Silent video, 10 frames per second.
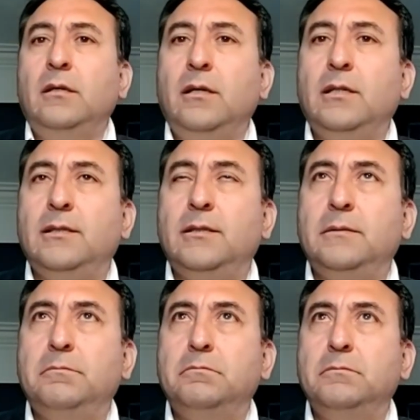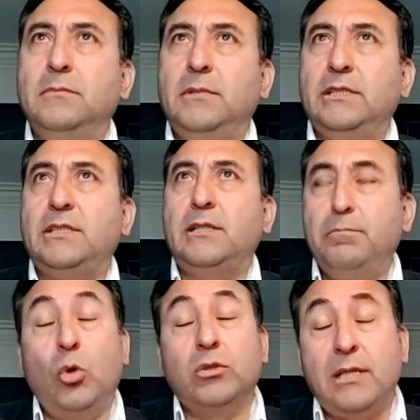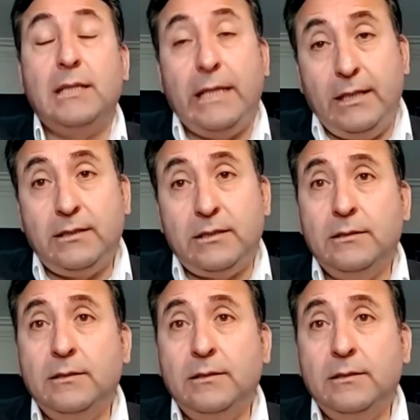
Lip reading: It's an important lead,